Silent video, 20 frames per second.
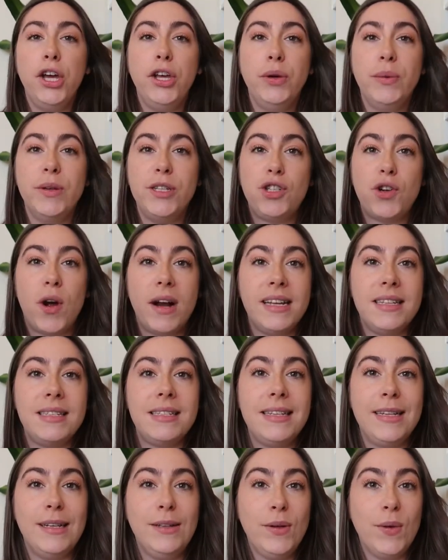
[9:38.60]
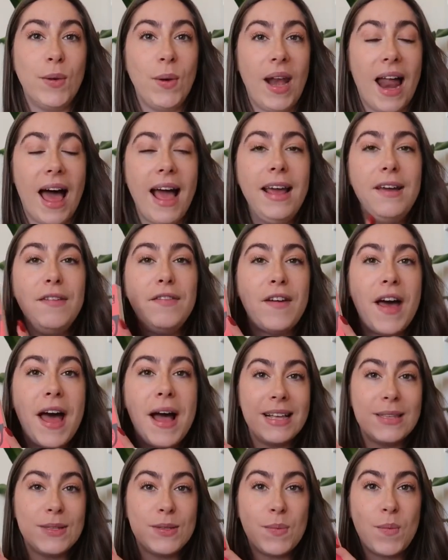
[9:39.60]
who is trying to steal your life. So
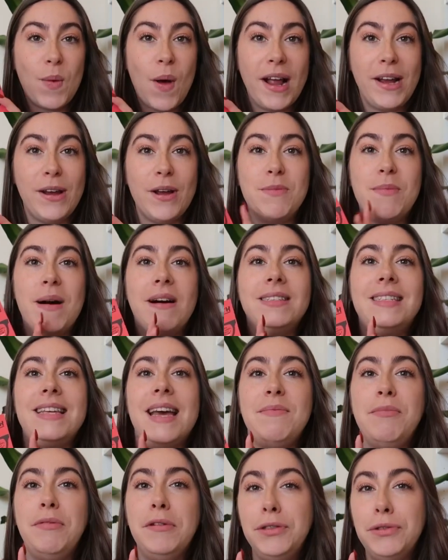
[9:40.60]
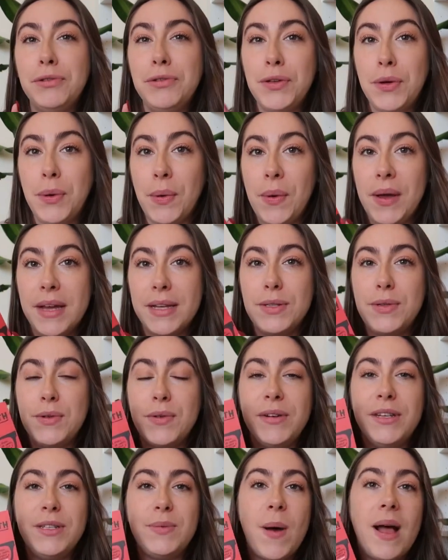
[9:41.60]
that's what I know about it. I'm pretty sure it's a queer
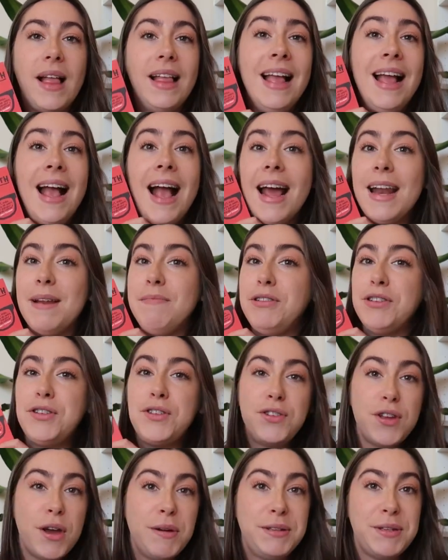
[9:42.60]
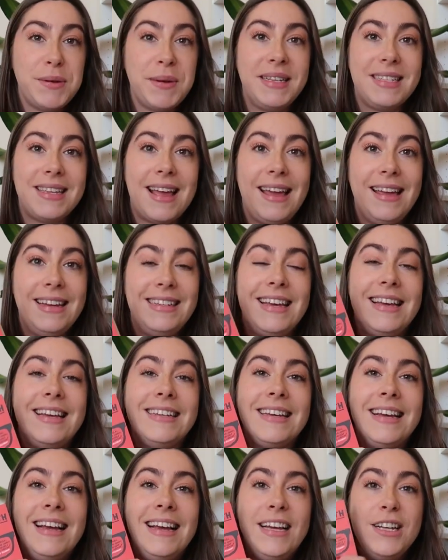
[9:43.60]
story as well, and I'm just so so
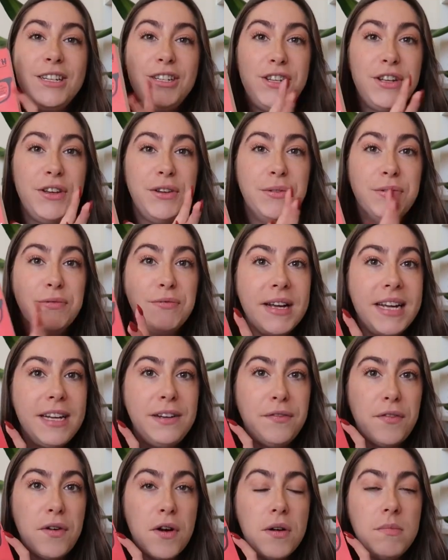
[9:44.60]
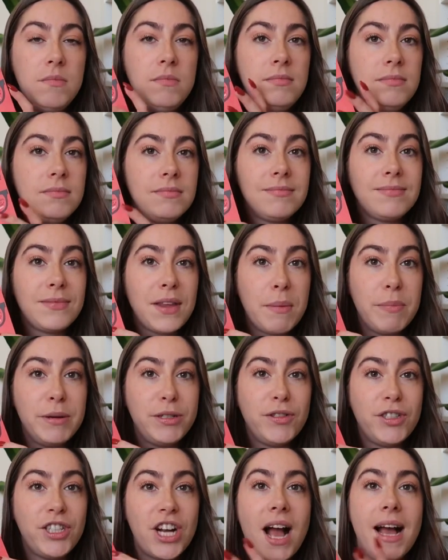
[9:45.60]
excited to read from
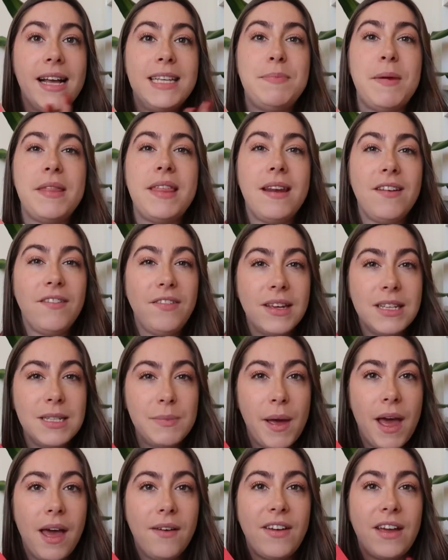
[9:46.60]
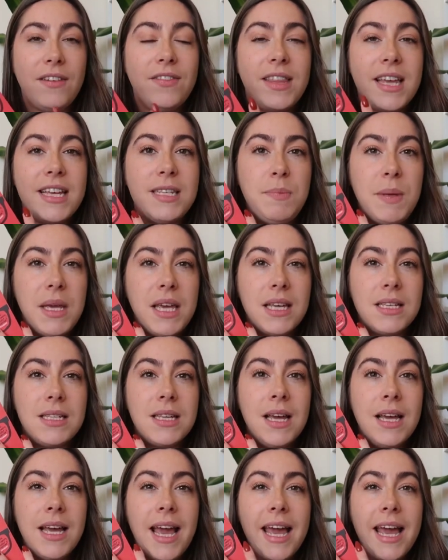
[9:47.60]
Patricia Highsmith, and it feels perfect for this because